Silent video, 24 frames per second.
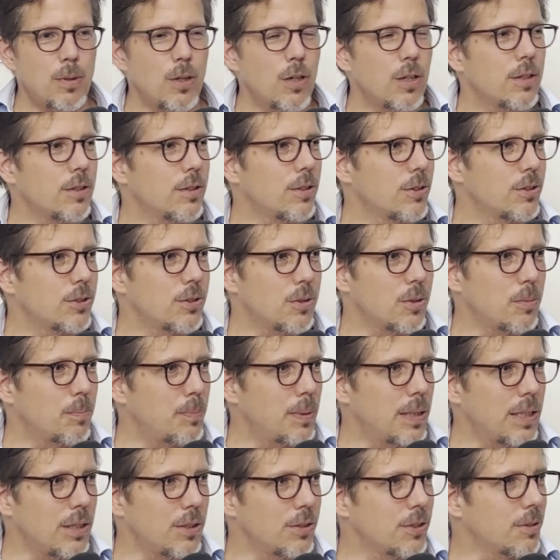partners or
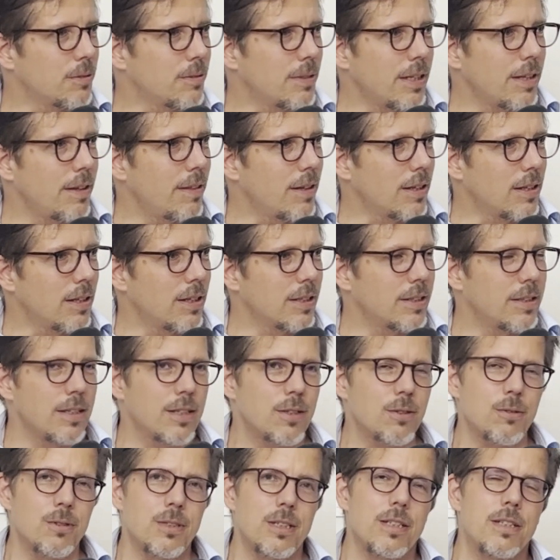pals or anything like
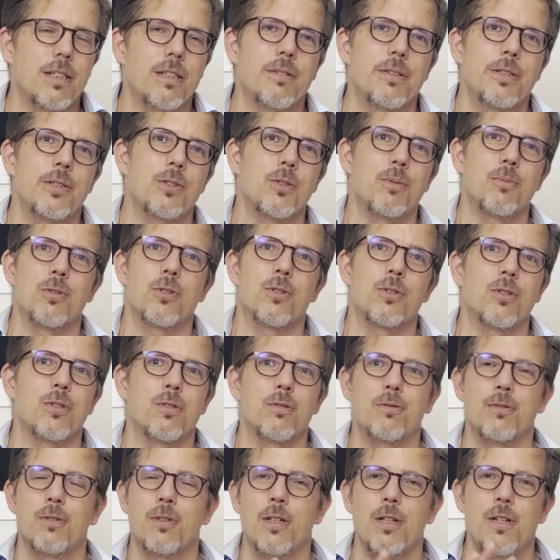that, or that there is some sort
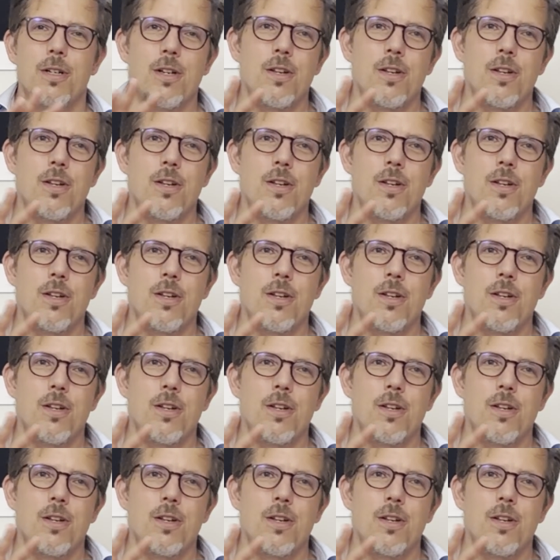of